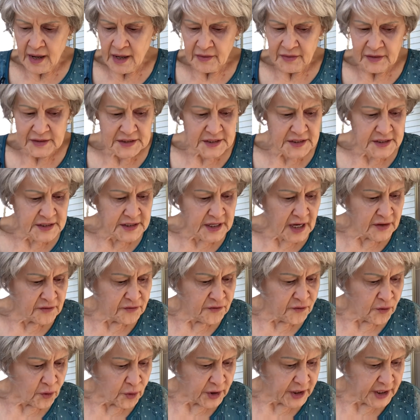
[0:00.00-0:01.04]
this is on
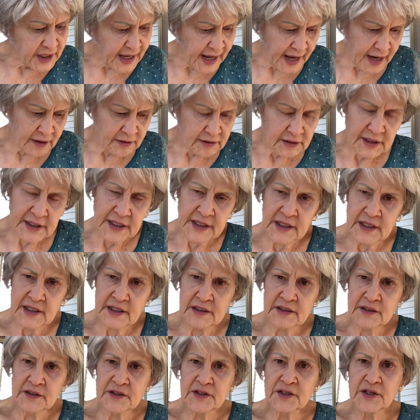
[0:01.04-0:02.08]
40 count
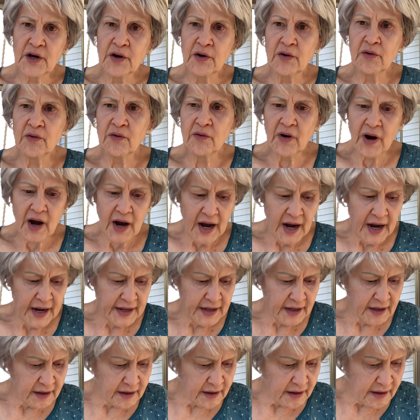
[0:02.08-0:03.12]
linen, so I